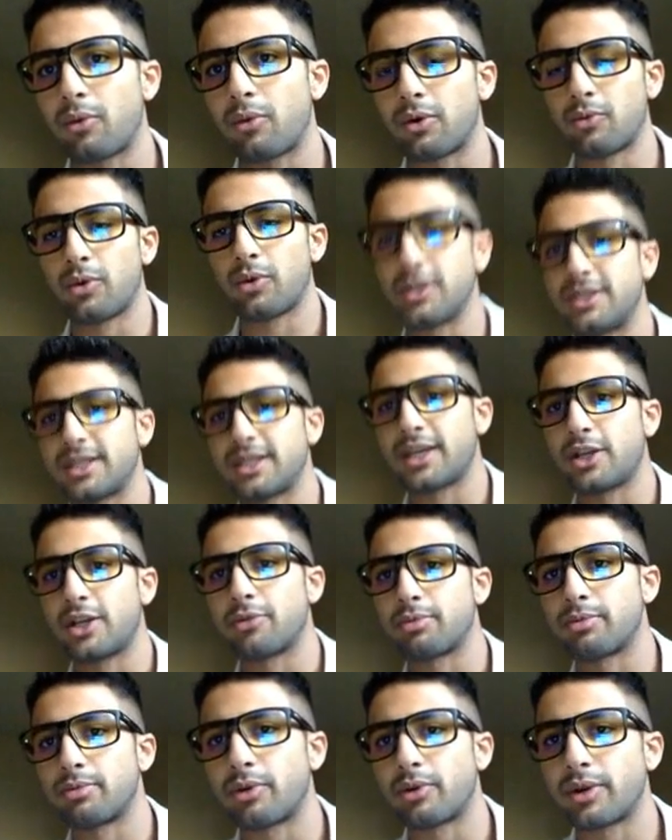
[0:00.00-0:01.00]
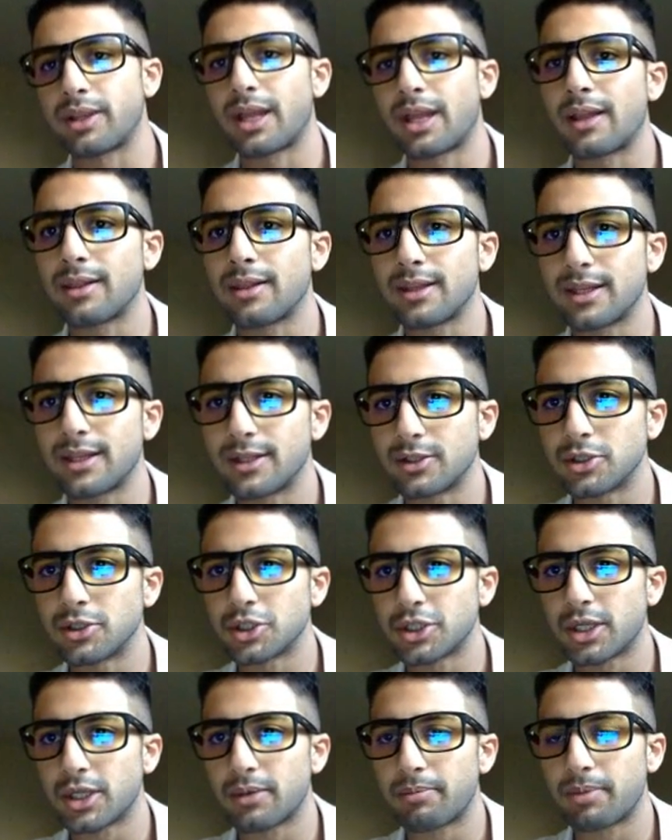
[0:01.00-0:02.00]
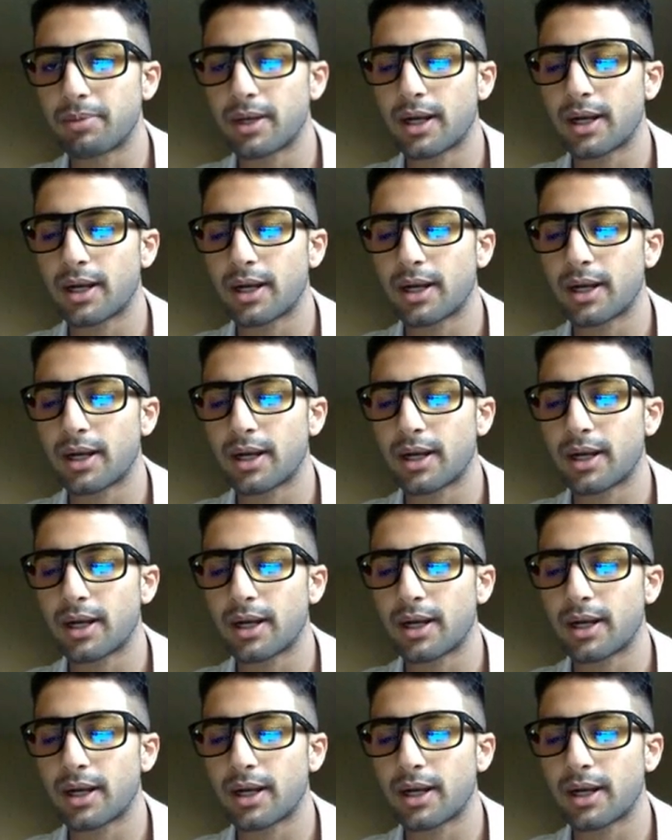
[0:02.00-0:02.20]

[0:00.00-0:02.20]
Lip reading: once again you're promoting that leadership